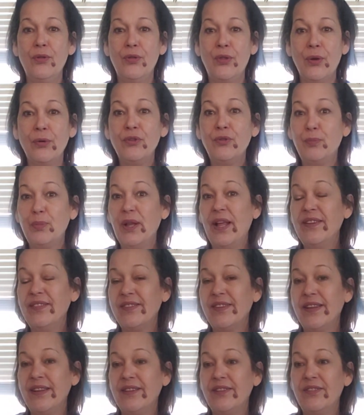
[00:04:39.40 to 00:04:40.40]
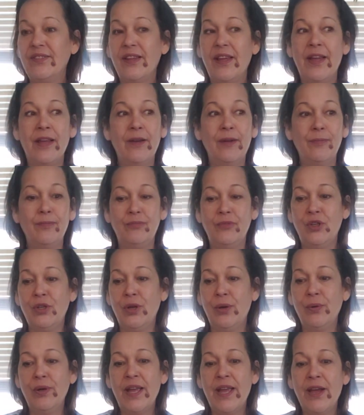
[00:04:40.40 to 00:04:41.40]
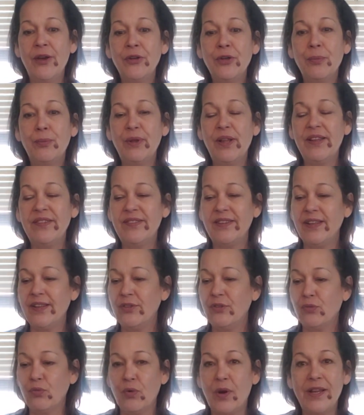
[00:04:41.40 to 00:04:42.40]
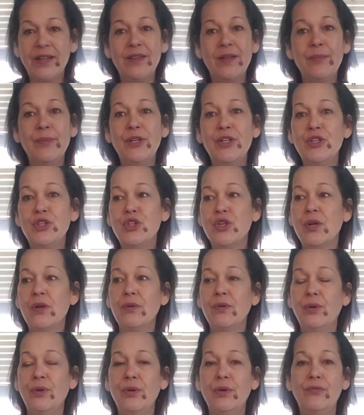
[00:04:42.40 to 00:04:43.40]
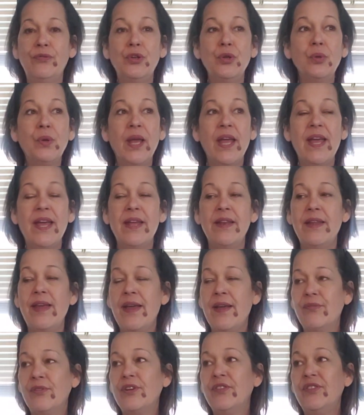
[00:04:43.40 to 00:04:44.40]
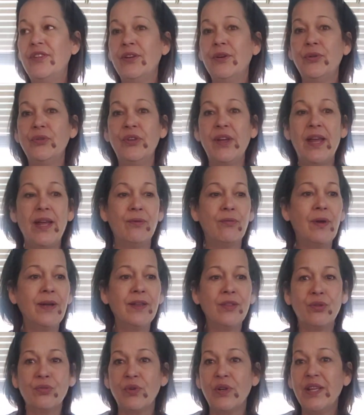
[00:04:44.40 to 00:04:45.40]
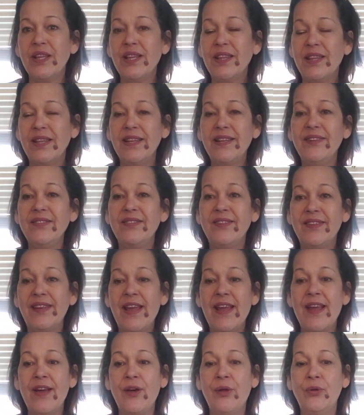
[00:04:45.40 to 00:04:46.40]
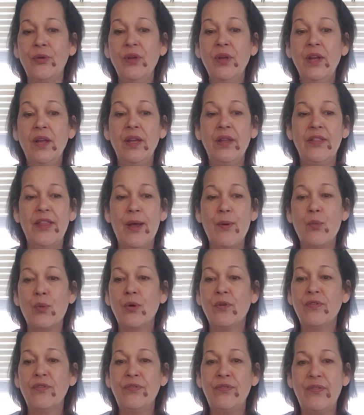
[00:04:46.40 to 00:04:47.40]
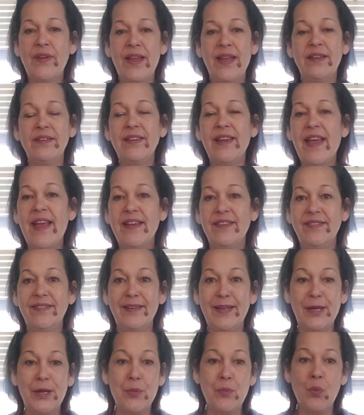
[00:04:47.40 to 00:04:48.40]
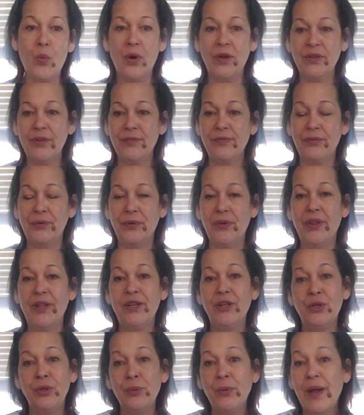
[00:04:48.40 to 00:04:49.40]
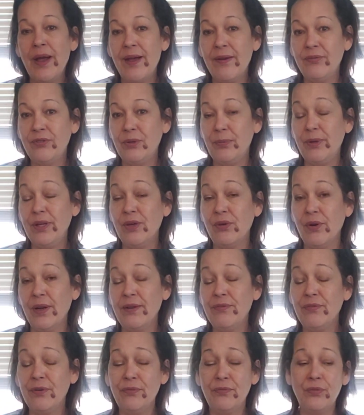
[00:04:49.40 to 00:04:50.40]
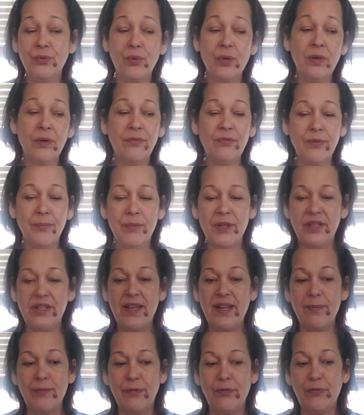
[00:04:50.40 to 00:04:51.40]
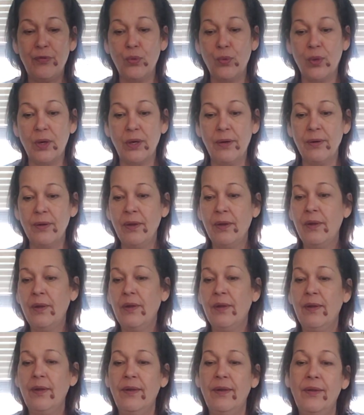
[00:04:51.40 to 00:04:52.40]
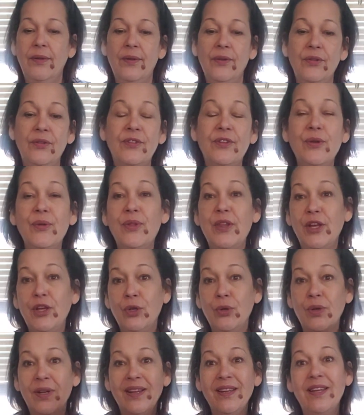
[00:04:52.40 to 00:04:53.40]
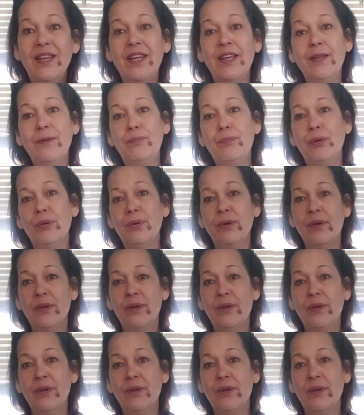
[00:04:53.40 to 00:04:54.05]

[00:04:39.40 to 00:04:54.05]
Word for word: those blessings. Uh, you know, count your blessings, write them in a journal if you can every single day. Write three things down that were fantastic and wonderful that you have to be grateful for from the day before so that you can keep